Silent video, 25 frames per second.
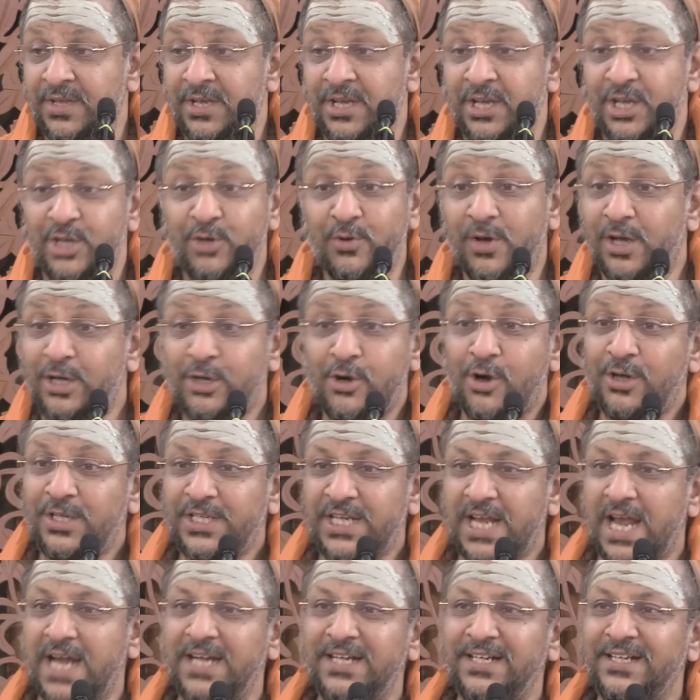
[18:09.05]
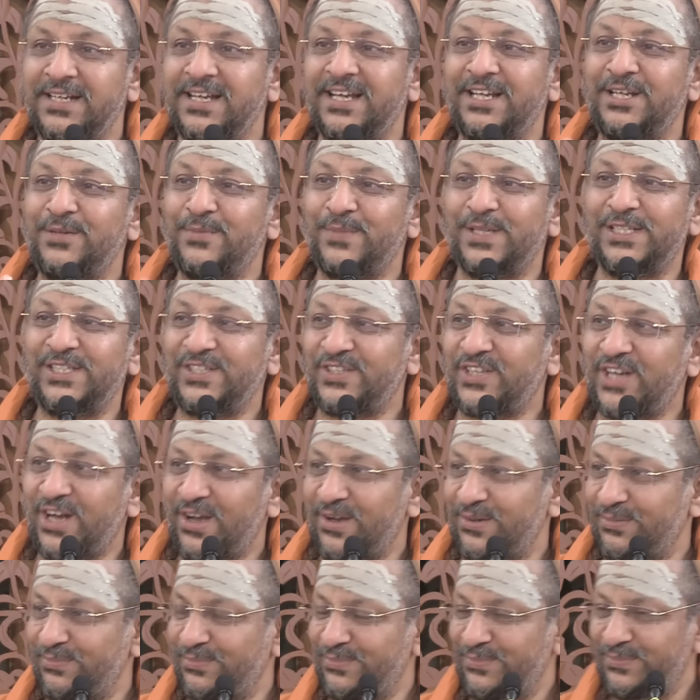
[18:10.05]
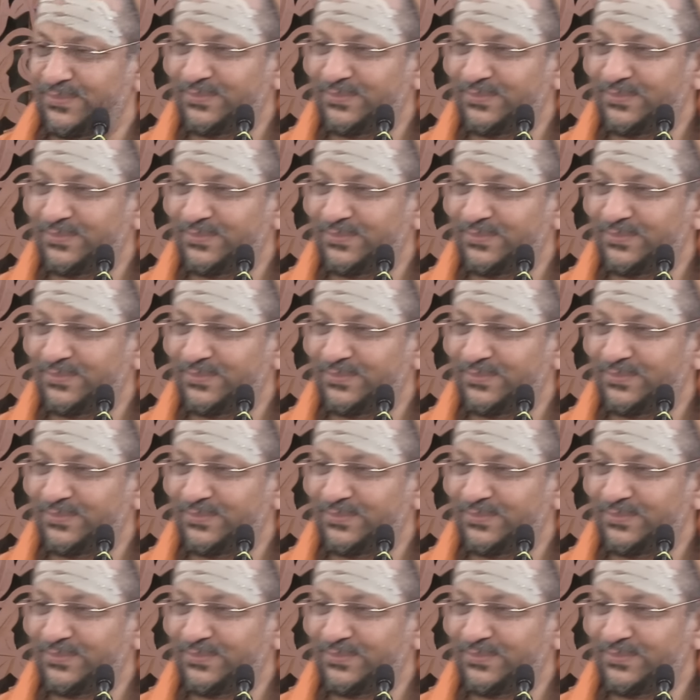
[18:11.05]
You are not chanting any mantra.